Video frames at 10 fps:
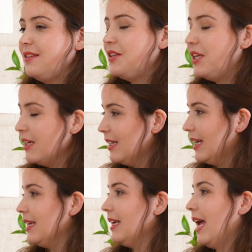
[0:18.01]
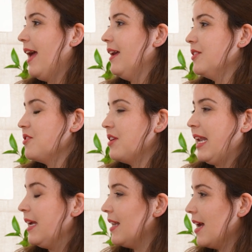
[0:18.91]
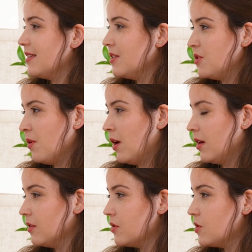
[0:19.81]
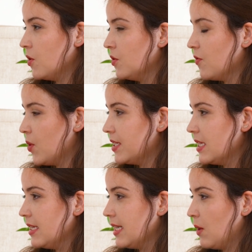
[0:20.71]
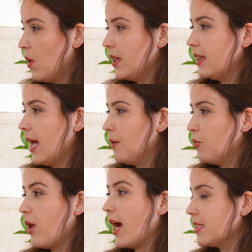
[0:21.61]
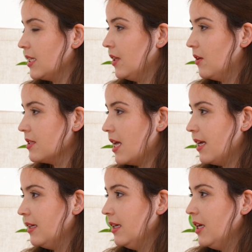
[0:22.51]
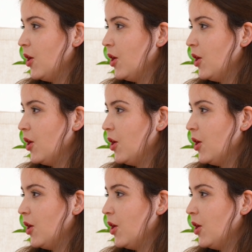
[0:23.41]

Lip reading: healing and getting connected to our soul's voices and what that practically looks like.